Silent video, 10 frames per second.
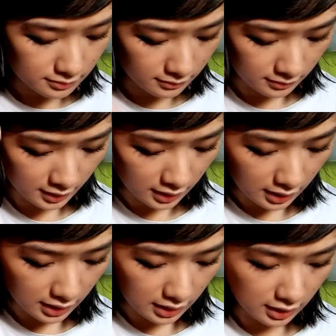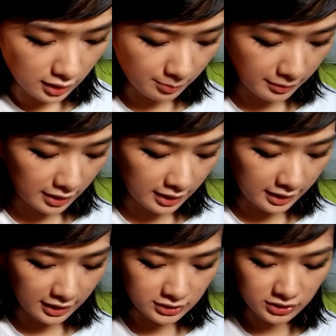I actually
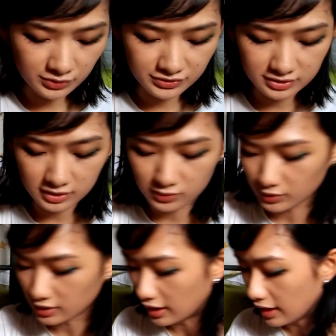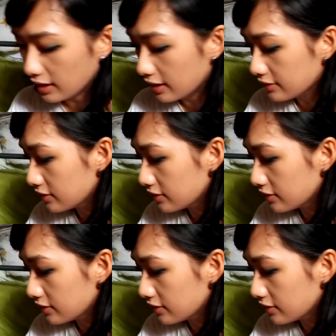considered doing a highlighter, but